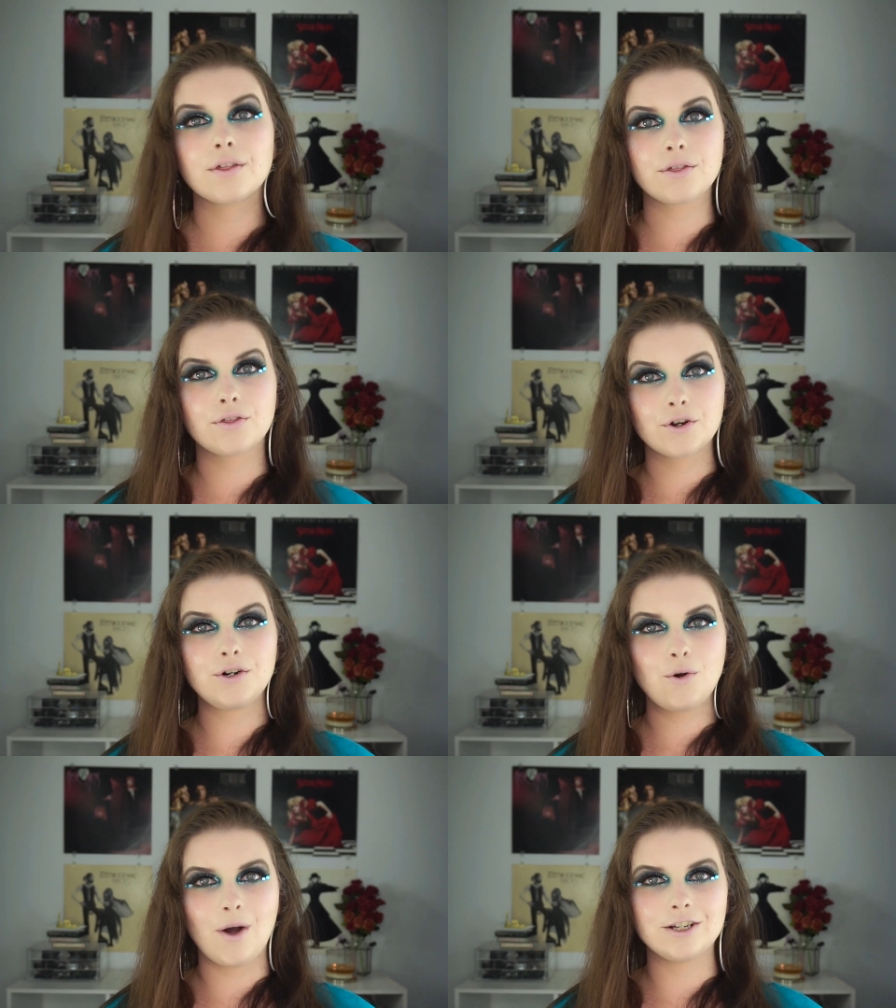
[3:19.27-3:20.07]
The
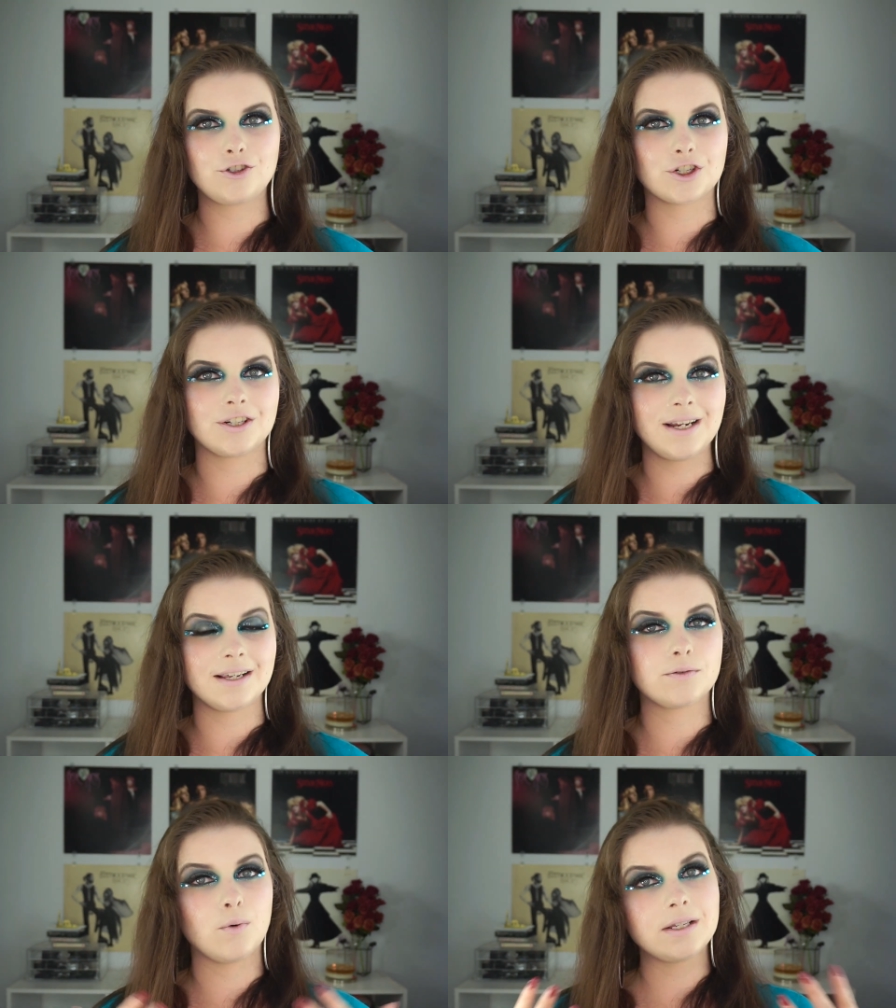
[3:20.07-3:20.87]
third question
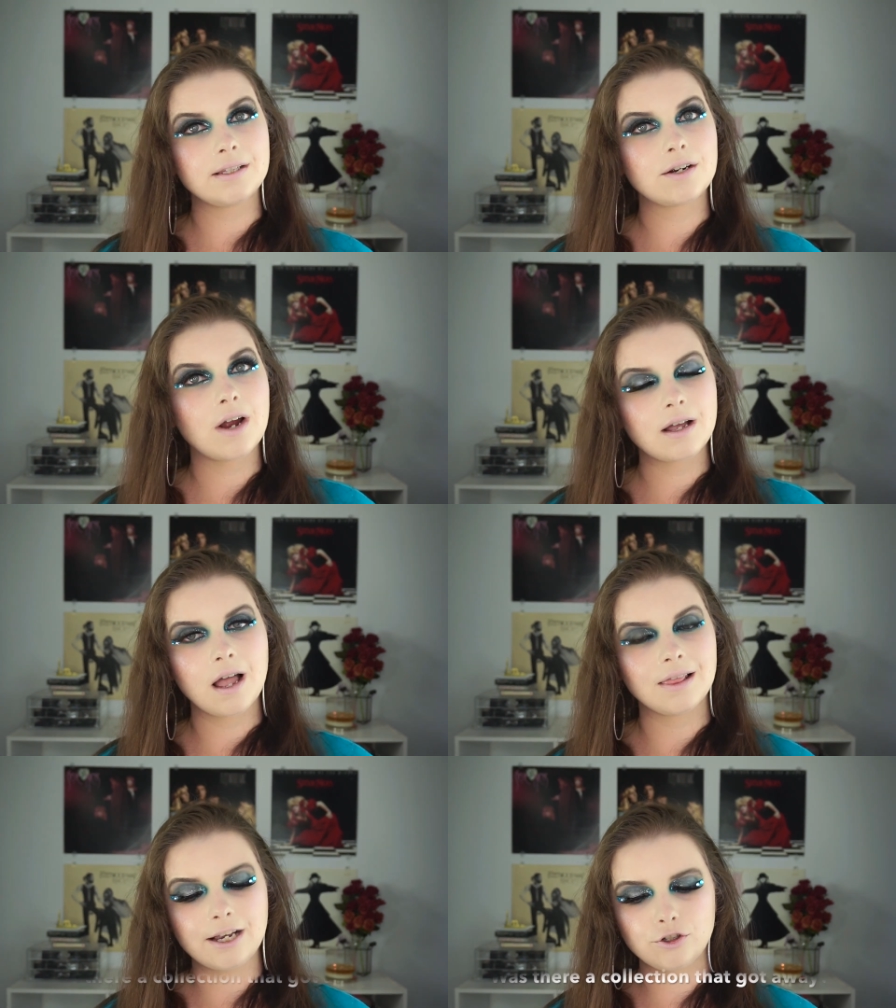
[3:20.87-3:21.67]
is, was there a
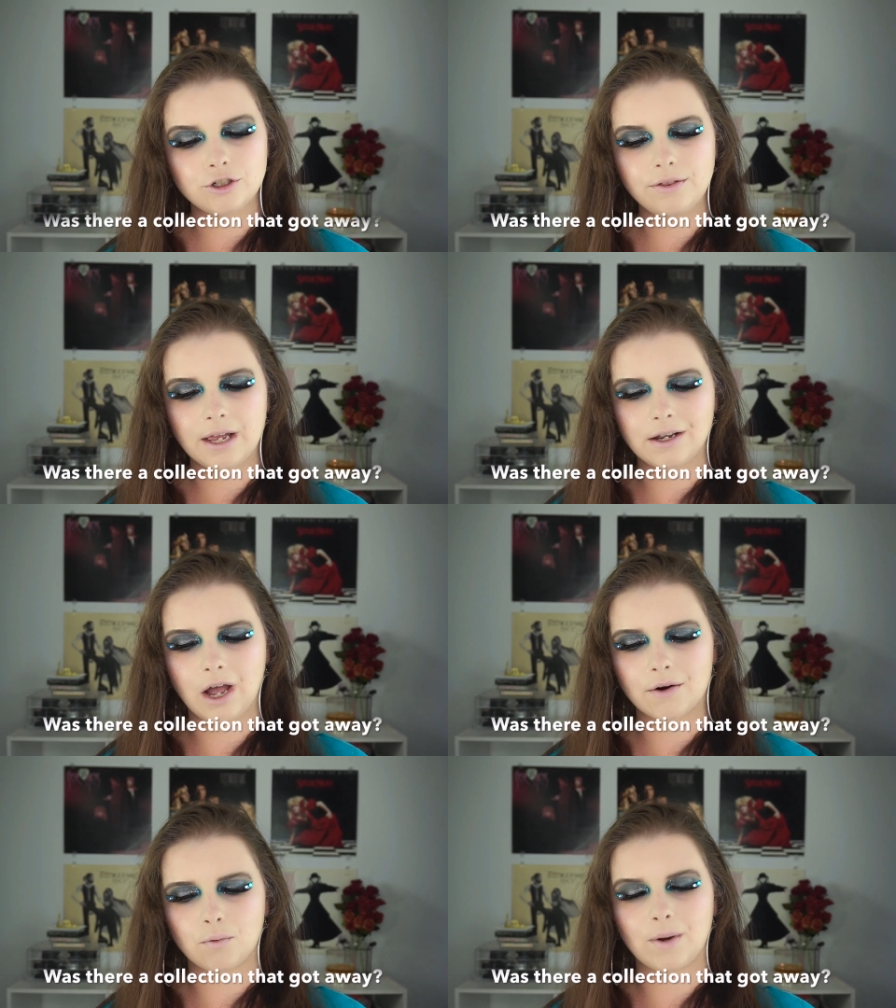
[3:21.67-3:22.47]
collection that
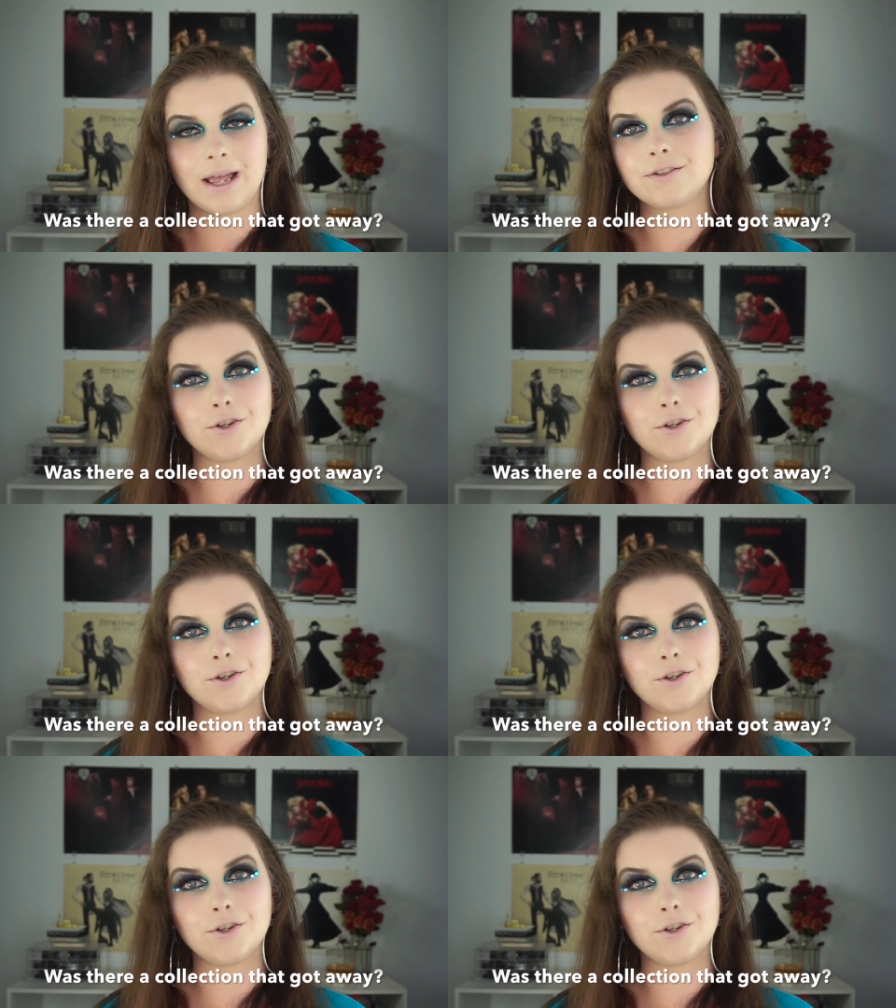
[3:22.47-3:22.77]
got away?